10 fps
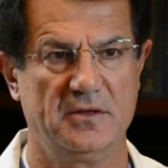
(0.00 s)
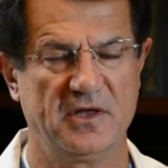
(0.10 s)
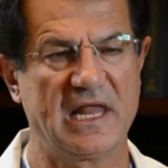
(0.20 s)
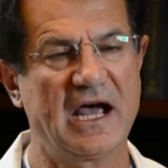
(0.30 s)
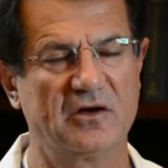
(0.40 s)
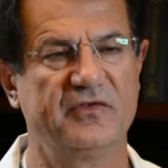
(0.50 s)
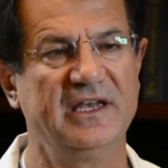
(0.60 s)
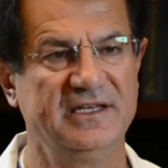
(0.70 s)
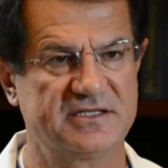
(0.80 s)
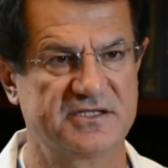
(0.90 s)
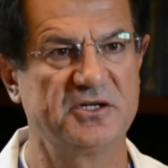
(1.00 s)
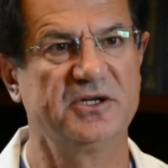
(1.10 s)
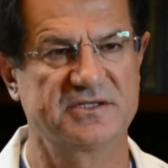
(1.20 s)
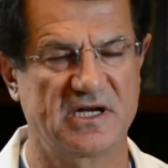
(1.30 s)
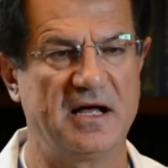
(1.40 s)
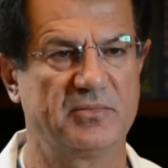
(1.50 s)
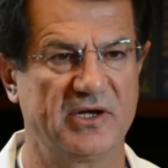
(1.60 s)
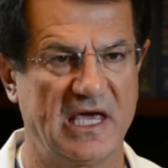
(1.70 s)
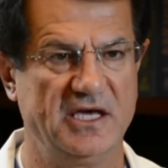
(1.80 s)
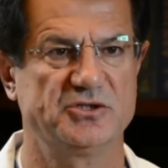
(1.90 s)
the lack of any serious
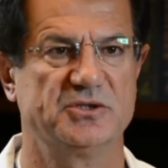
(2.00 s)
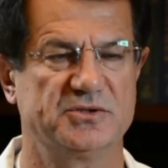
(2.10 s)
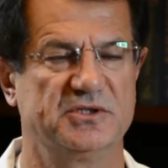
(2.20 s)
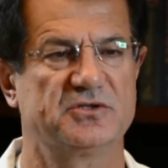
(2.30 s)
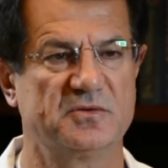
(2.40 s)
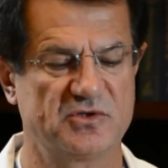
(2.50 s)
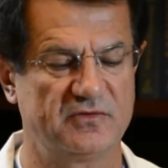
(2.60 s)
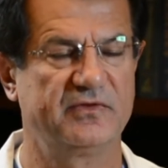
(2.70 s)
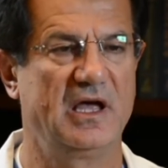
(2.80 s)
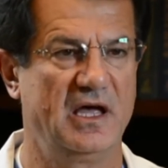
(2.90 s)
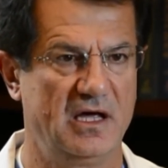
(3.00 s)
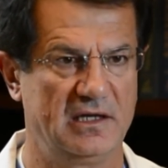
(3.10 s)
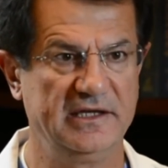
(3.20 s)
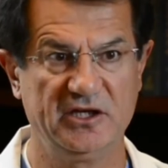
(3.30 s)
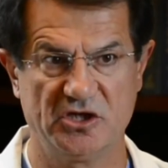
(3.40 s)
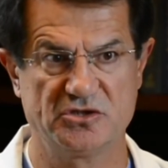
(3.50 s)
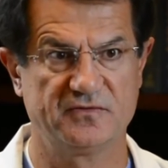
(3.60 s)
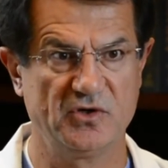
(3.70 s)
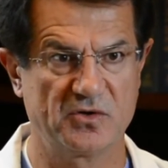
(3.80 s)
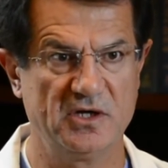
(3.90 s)
complications in terms of uh, leakage of
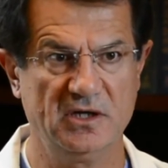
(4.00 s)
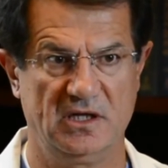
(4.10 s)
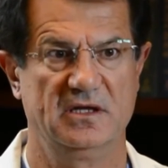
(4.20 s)
urine,